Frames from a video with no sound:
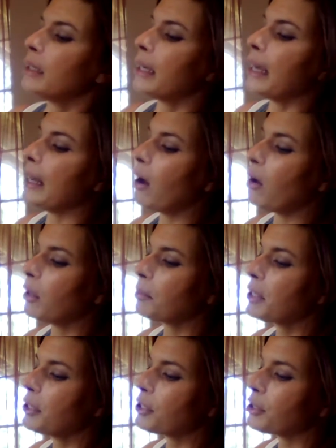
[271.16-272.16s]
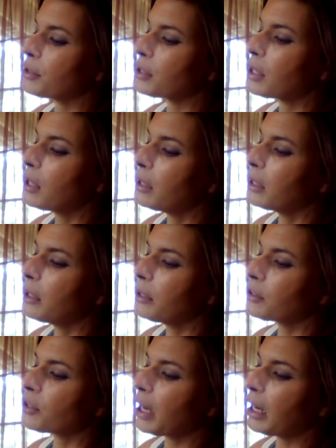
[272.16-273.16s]
and all I'm going to do is, you know,
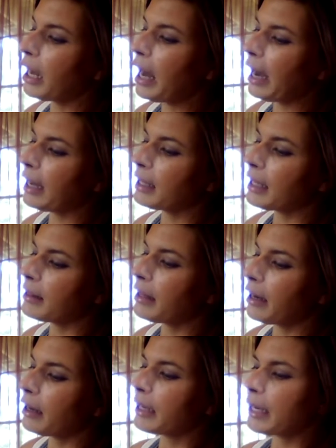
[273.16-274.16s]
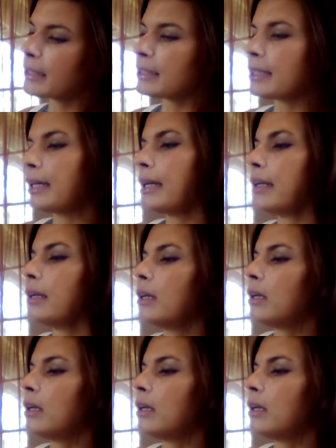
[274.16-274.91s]
just kind of highlight the area I did,